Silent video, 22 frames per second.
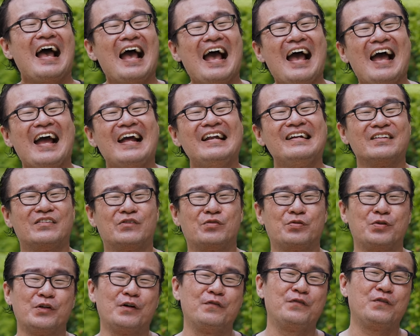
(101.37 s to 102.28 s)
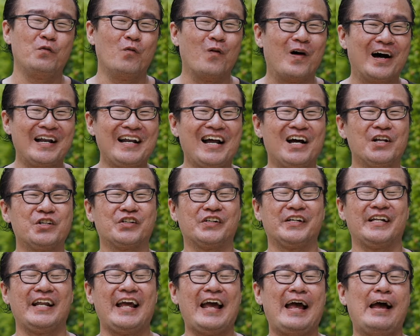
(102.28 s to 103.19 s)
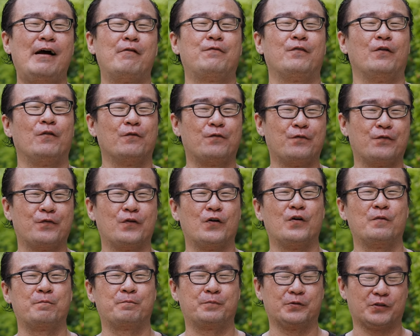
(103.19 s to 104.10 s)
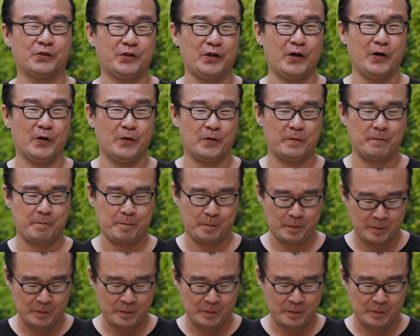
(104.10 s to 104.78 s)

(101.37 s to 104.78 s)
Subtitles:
and the 12-100 f4 Pro?